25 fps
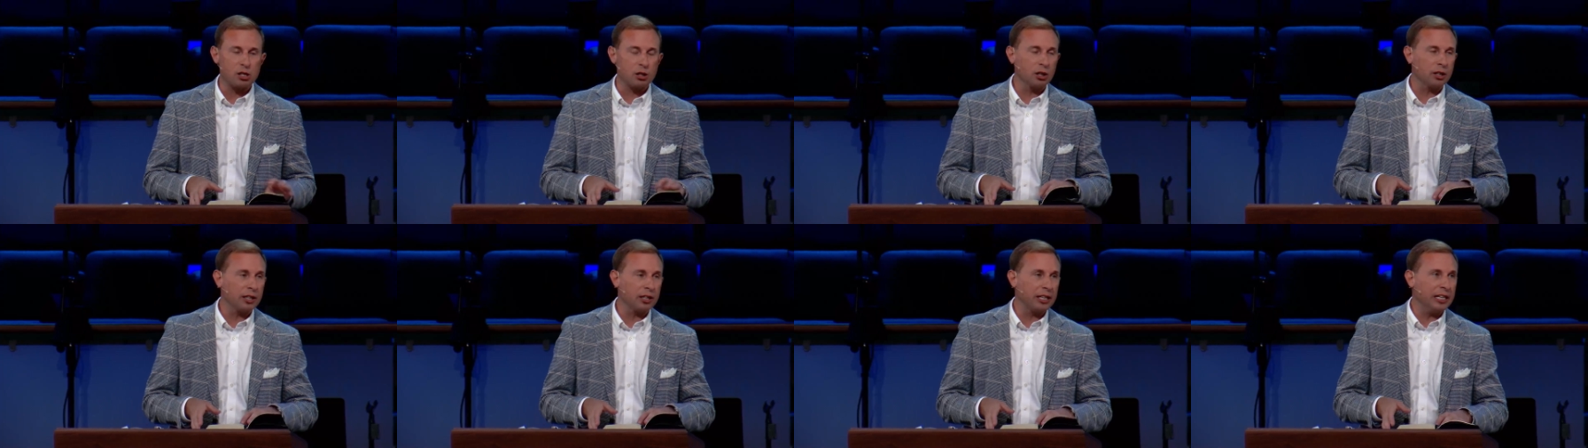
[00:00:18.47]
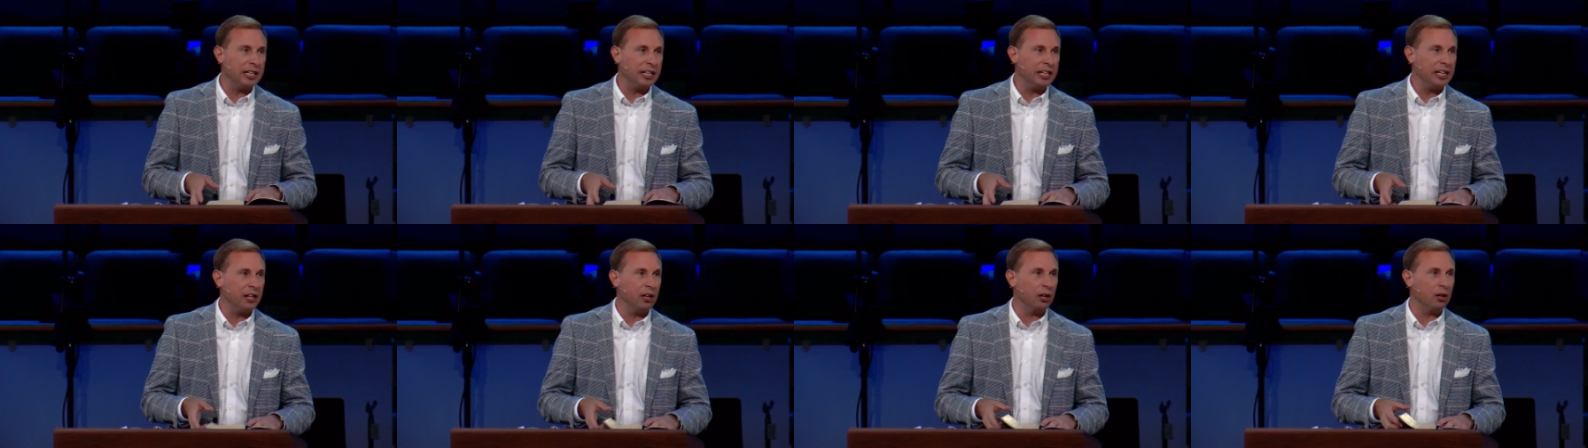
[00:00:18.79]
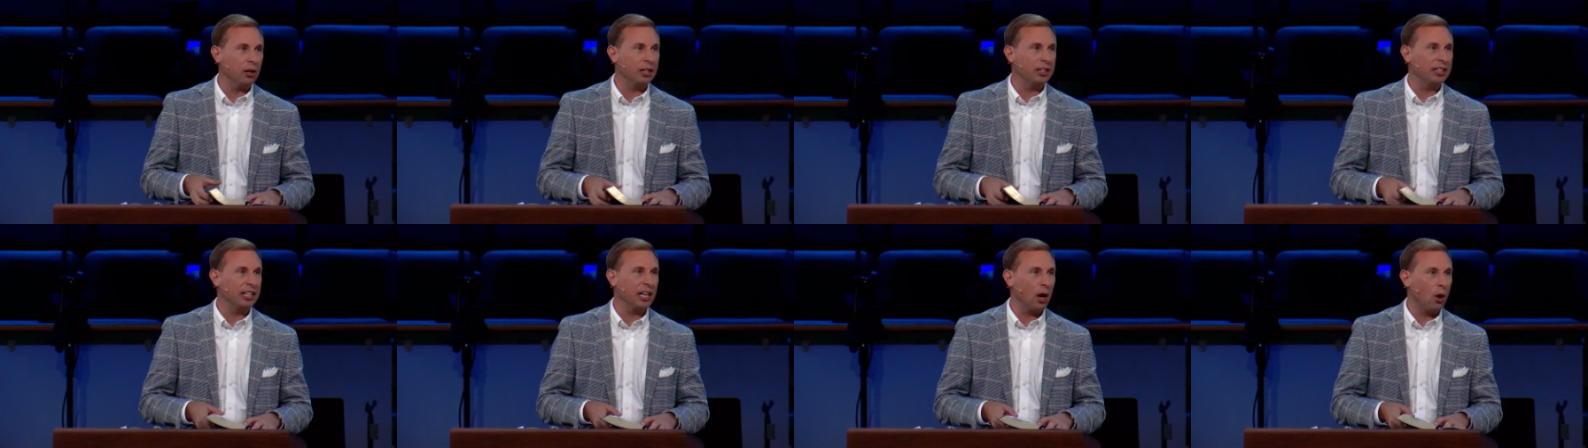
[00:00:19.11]
looking here
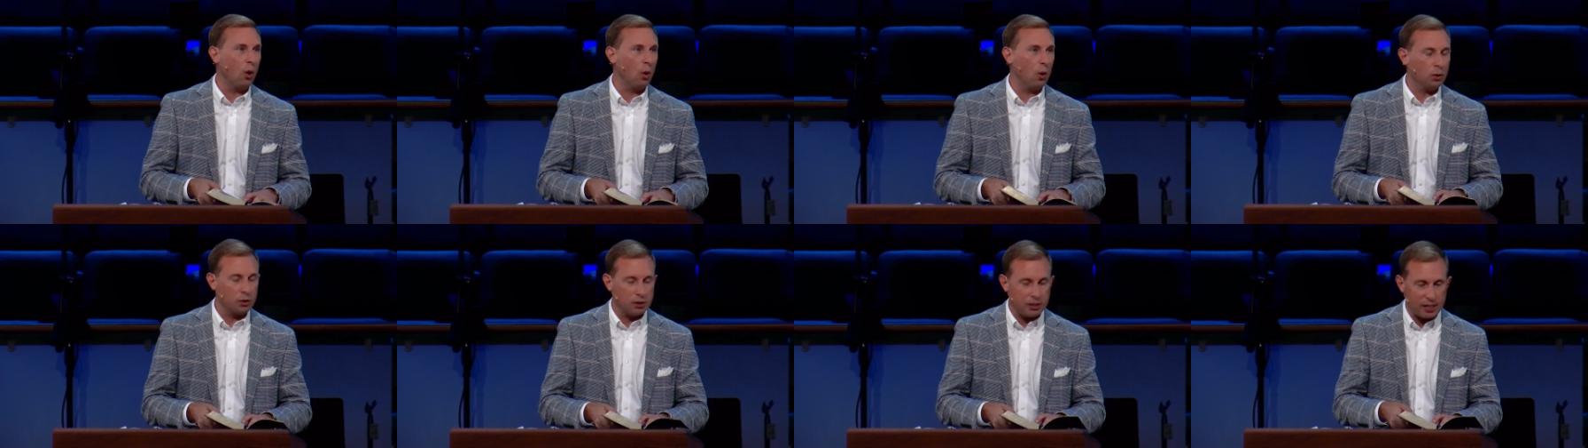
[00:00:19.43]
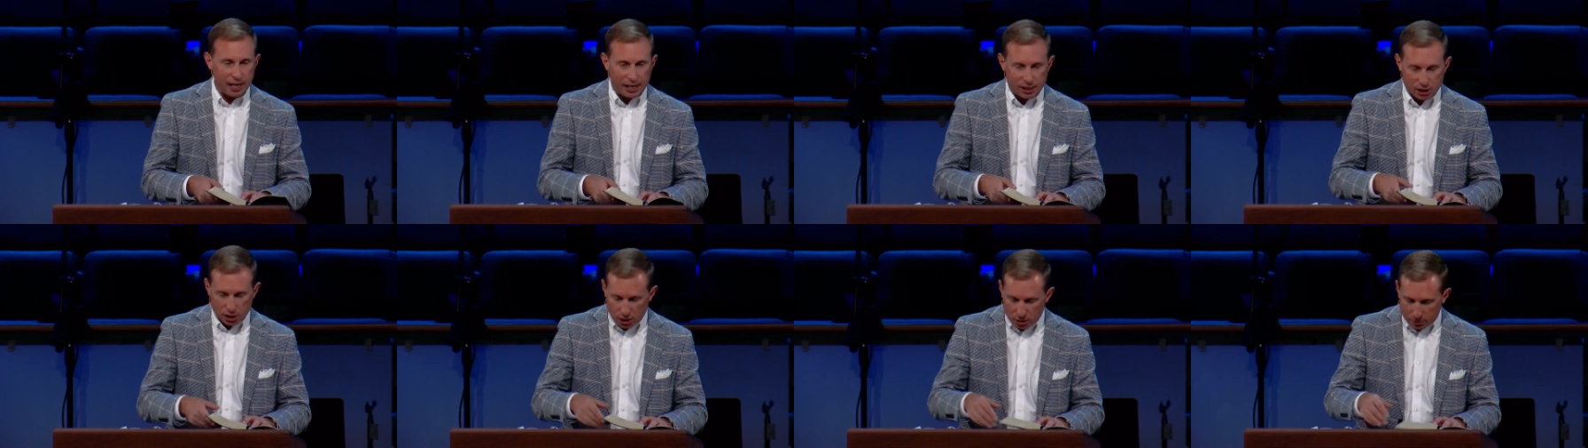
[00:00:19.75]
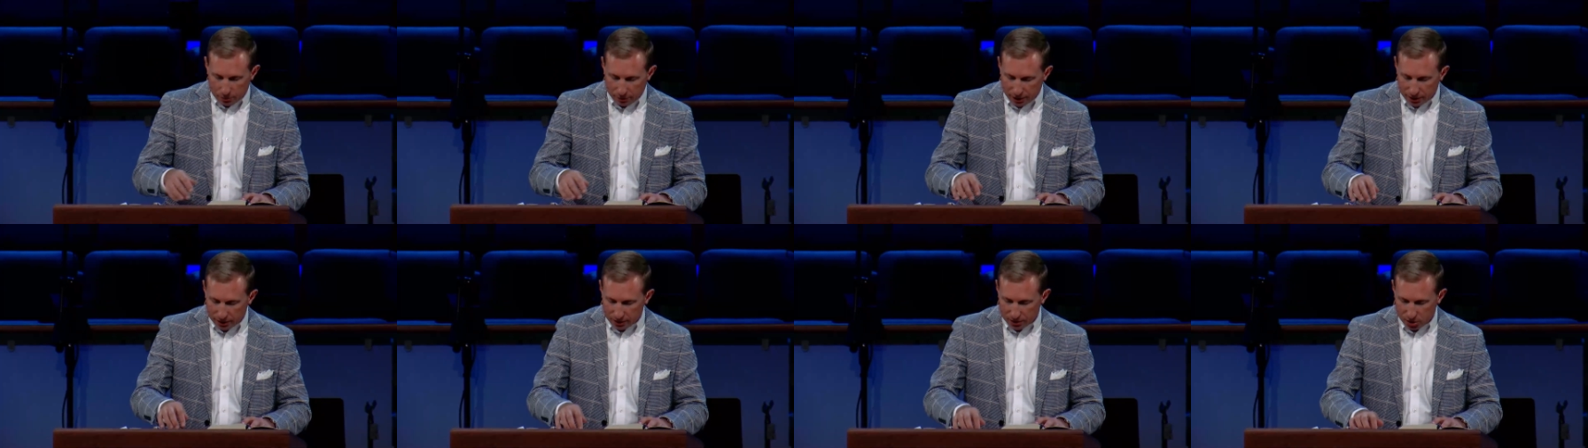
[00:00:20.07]
in the Old
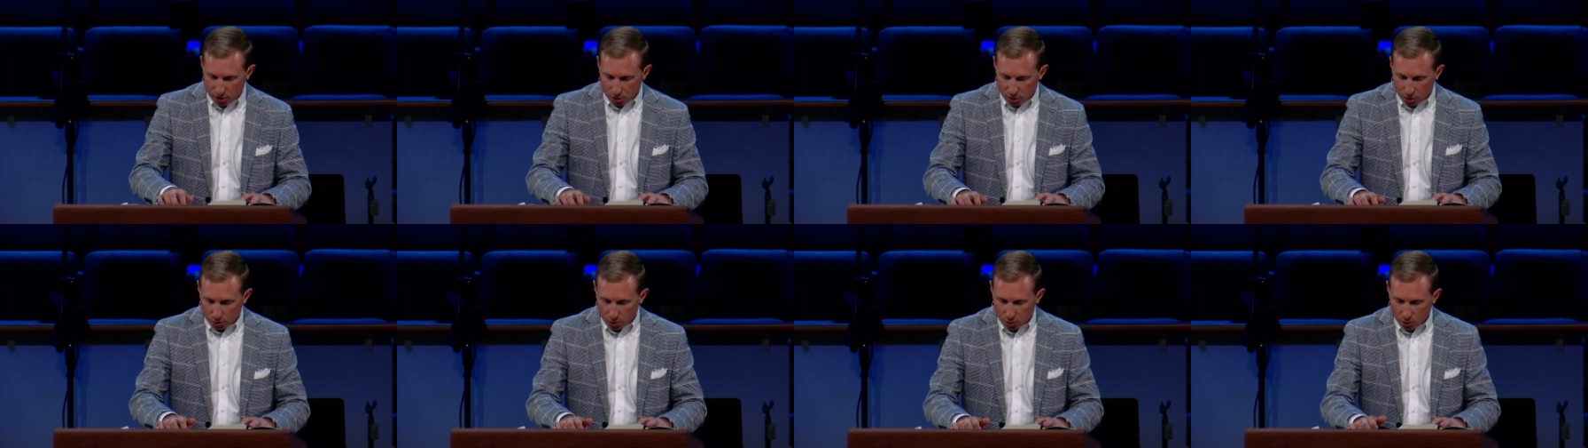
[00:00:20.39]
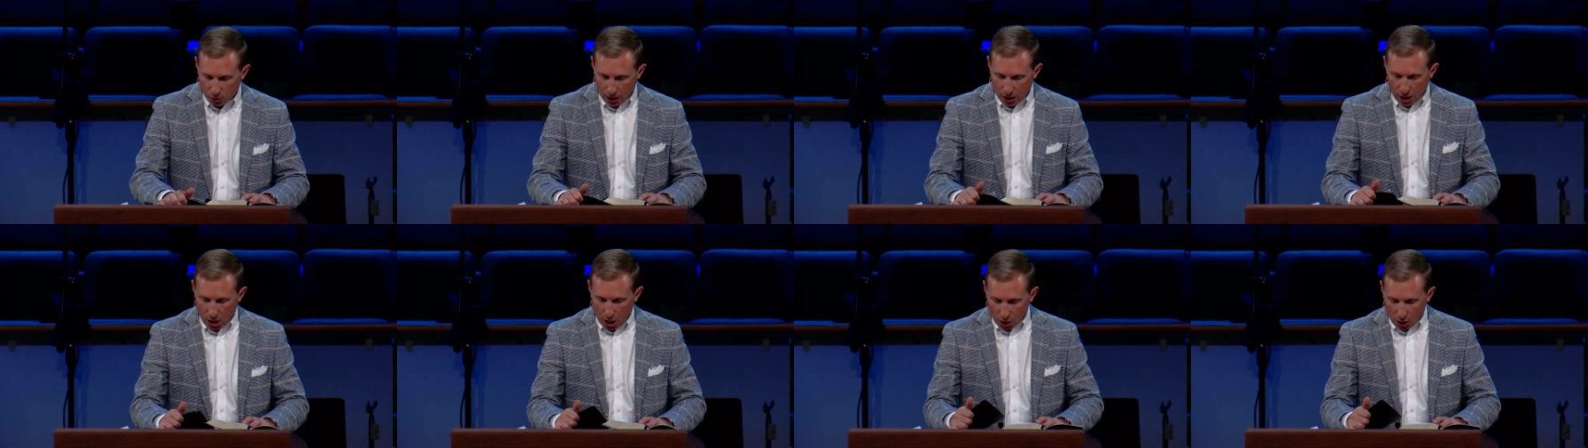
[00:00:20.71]
Testament to